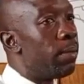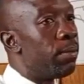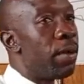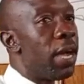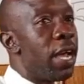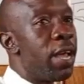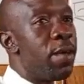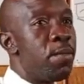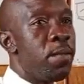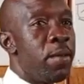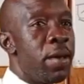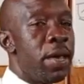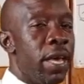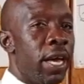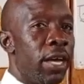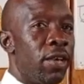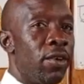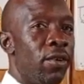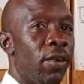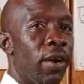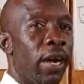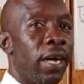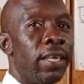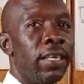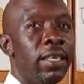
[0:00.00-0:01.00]
my mayor, you
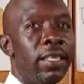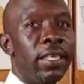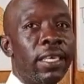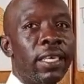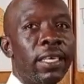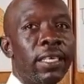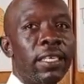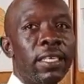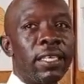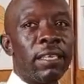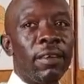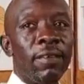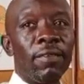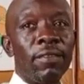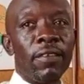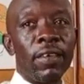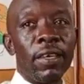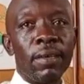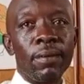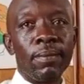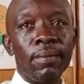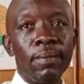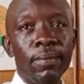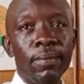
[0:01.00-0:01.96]
can take a survey.